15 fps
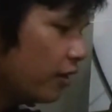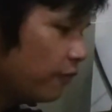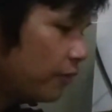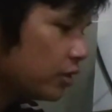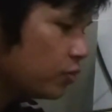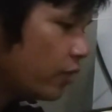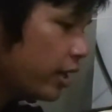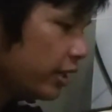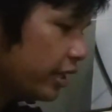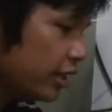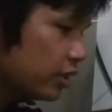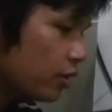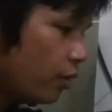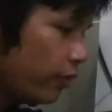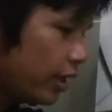First one
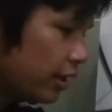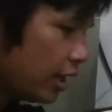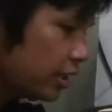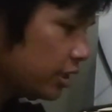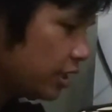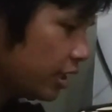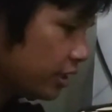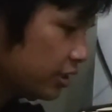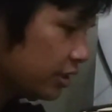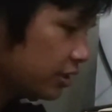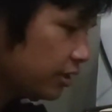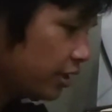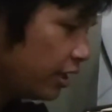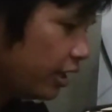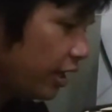is orientations.
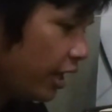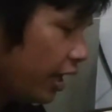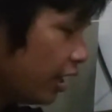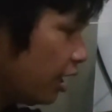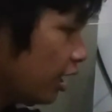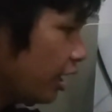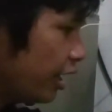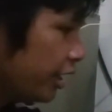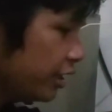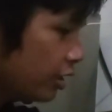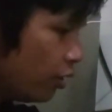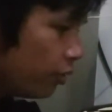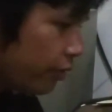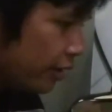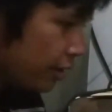In the
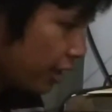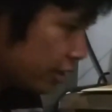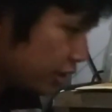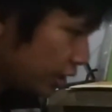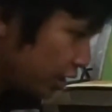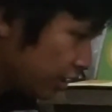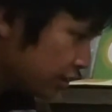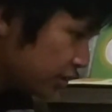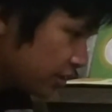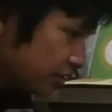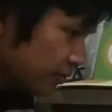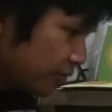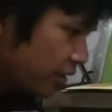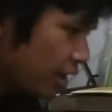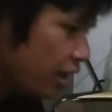orientations,
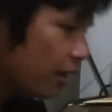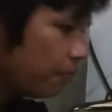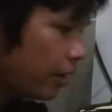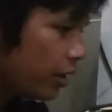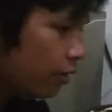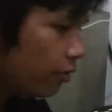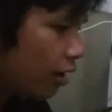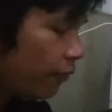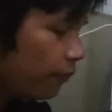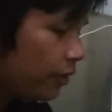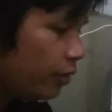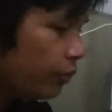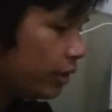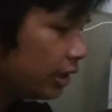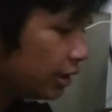
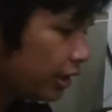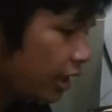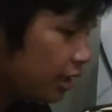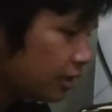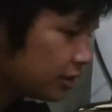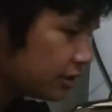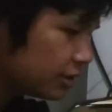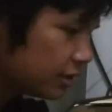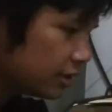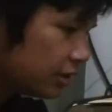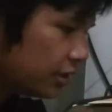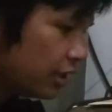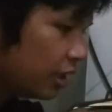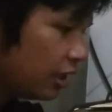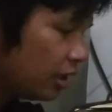biography will tell
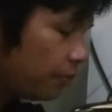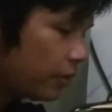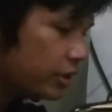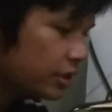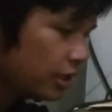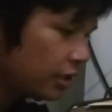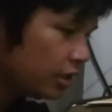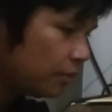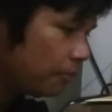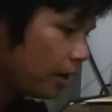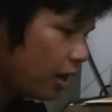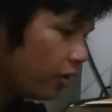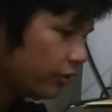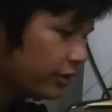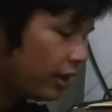the person
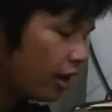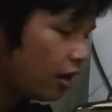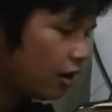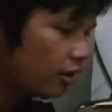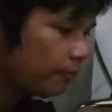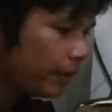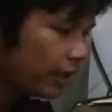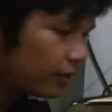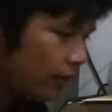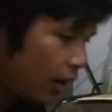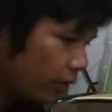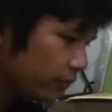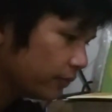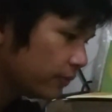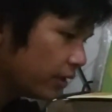about their background.